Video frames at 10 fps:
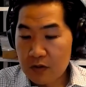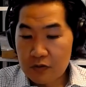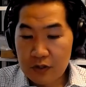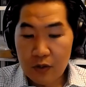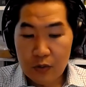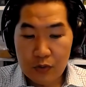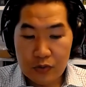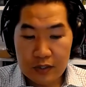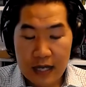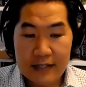
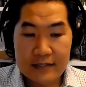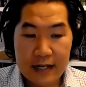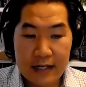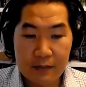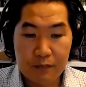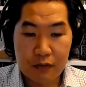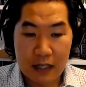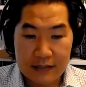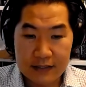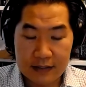That data
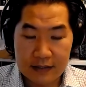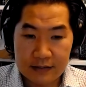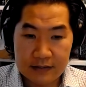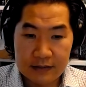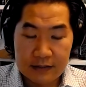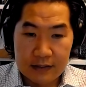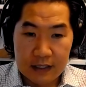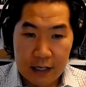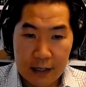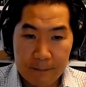process,
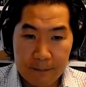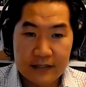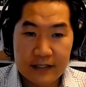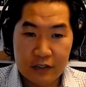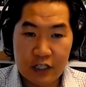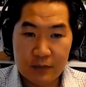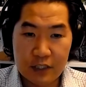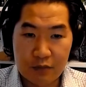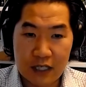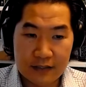that data
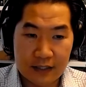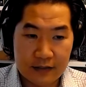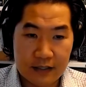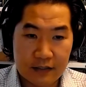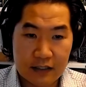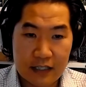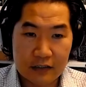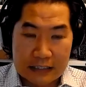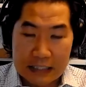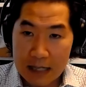transmission process has
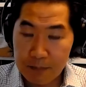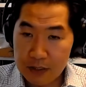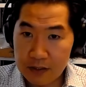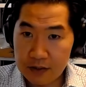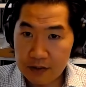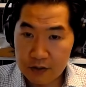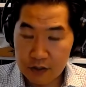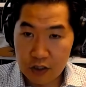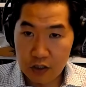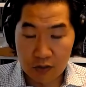classically not been
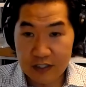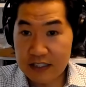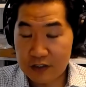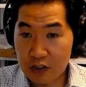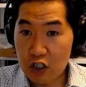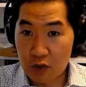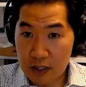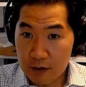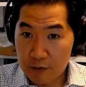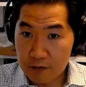secure, or at least not secure
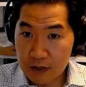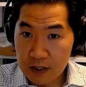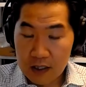enough.